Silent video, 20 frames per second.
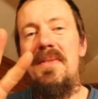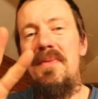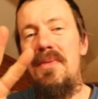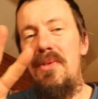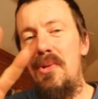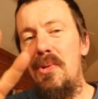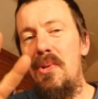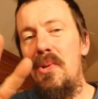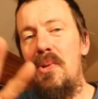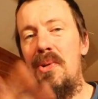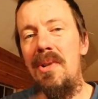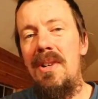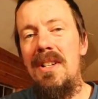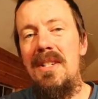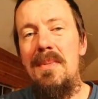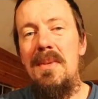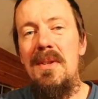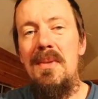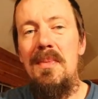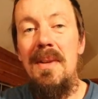for cool
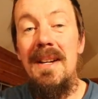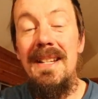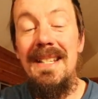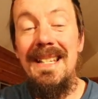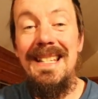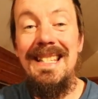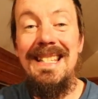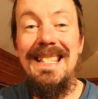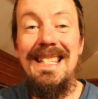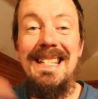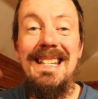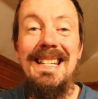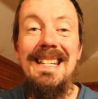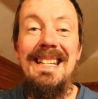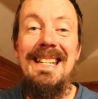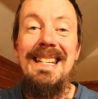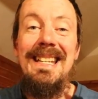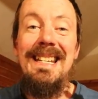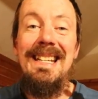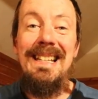Christmas presents.
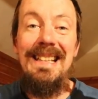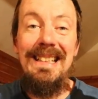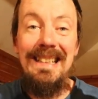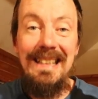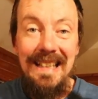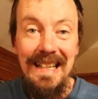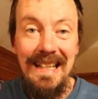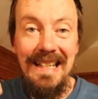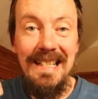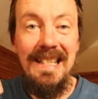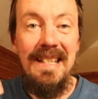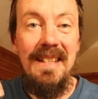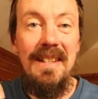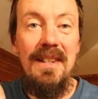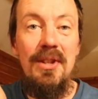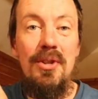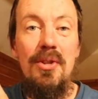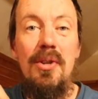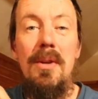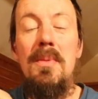Links in the
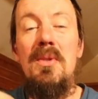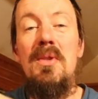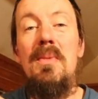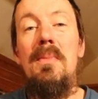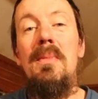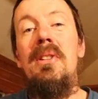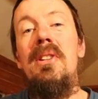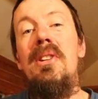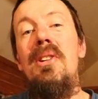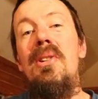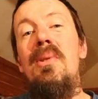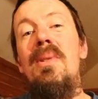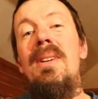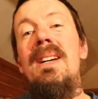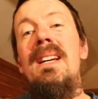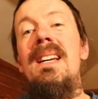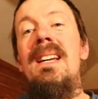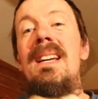description below.